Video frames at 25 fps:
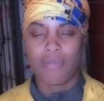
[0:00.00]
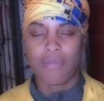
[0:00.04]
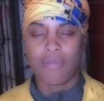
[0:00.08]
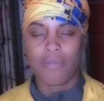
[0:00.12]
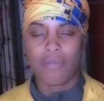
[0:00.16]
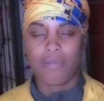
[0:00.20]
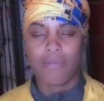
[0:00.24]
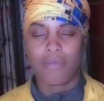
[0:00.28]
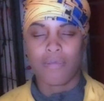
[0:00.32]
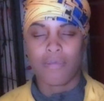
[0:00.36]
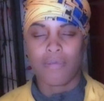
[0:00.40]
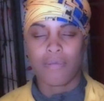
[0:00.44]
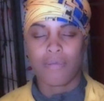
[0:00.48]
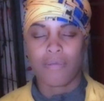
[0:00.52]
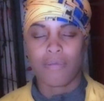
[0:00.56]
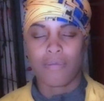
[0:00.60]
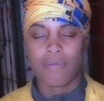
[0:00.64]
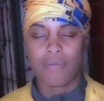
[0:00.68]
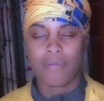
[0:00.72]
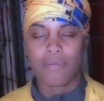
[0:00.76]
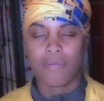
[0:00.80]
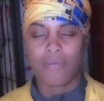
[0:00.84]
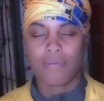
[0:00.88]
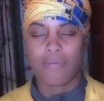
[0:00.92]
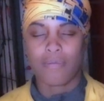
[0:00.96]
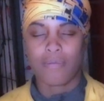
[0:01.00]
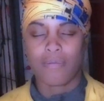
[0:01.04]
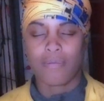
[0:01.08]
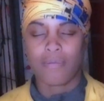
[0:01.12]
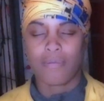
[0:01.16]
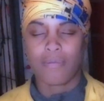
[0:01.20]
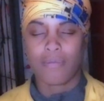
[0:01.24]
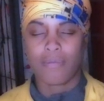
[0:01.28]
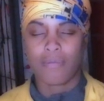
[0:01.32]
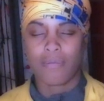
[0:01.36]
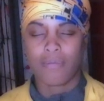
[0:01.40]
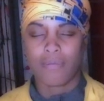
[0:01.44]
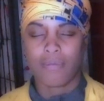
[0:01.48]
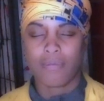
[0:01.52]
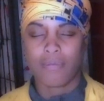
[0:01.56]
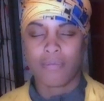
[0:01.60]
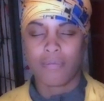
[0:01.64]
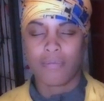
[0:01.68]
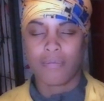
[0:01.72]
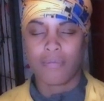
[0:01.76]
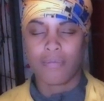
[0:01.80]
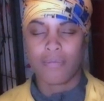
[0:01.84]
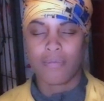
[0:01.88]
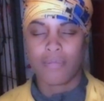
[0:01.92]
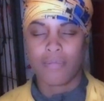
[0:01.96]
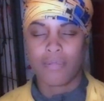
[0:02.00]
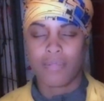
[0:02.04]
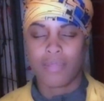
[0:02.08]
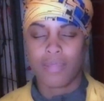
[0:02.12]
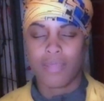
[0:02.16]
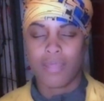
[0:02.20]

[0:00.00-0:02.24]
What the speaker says: (silence)